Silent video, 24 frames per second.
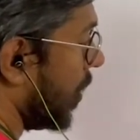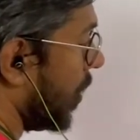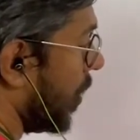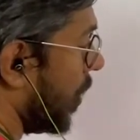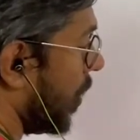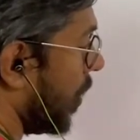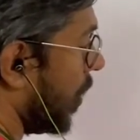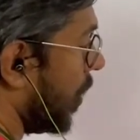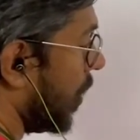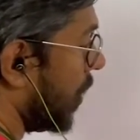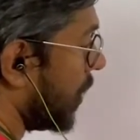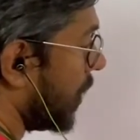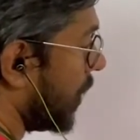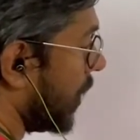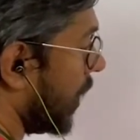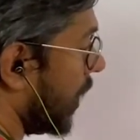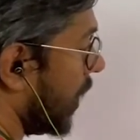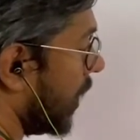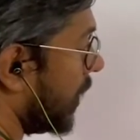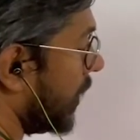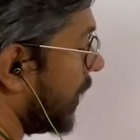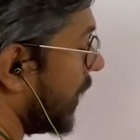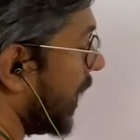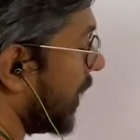or
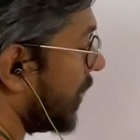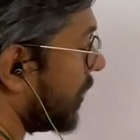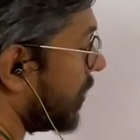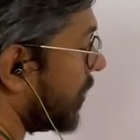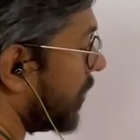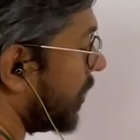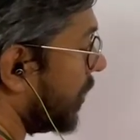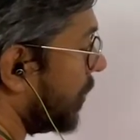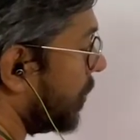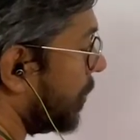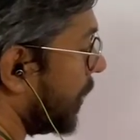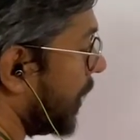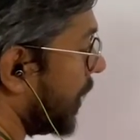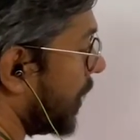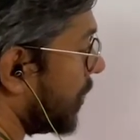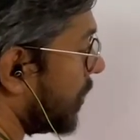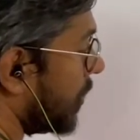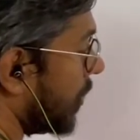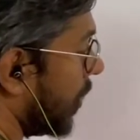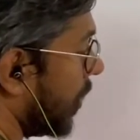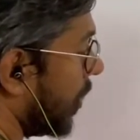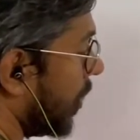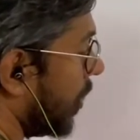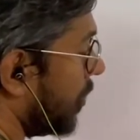a natural
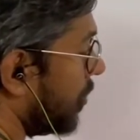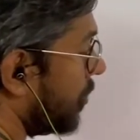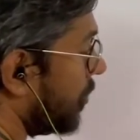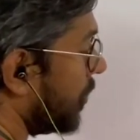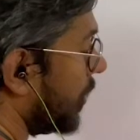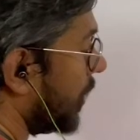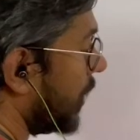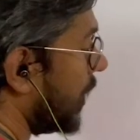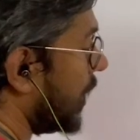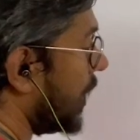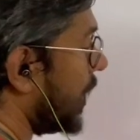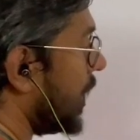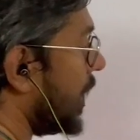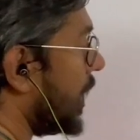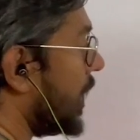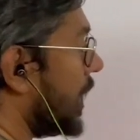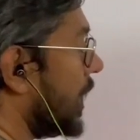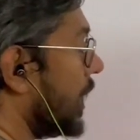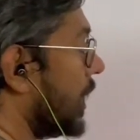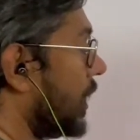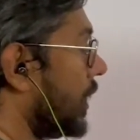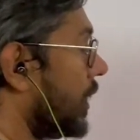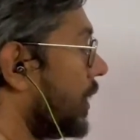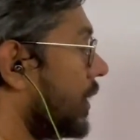base of
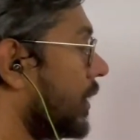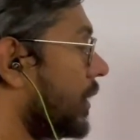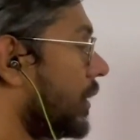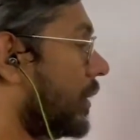e.